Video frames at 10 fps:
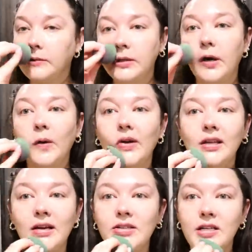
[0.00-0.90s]
So
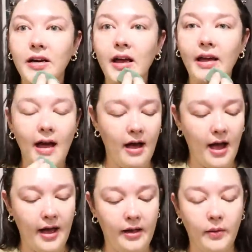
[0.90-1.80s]
yesterday
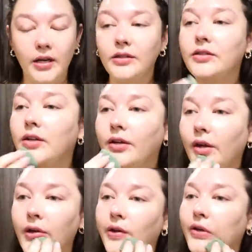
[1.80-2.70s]
I went
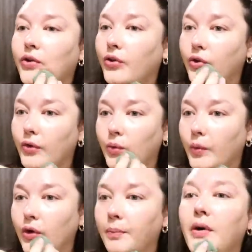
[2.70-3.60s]
to the
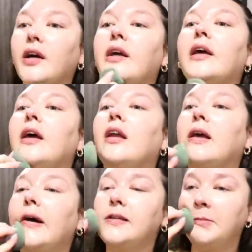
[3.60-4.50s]
world market and
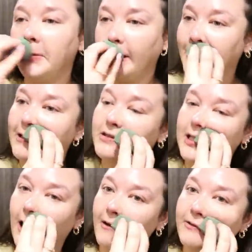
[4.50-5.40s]
I got some really cute
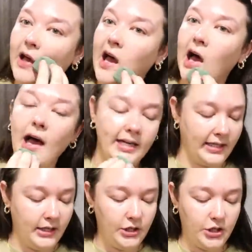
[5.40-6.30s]
stuff. I
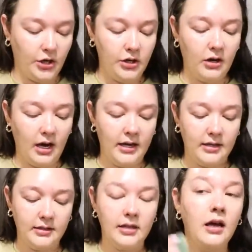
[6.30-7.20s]
didn't show you
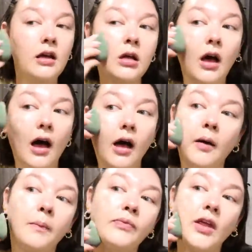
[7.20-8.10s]
guys
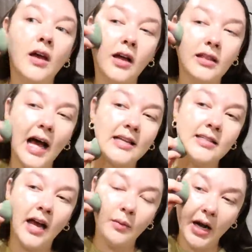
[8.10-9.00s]
um,
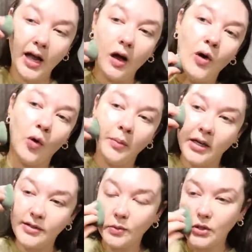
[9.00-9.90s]
last night when I got home
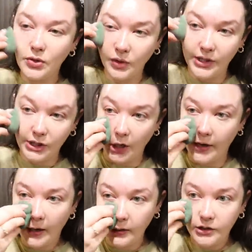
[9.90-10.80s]
because it was just really
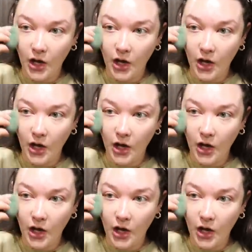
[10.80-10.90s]
dark.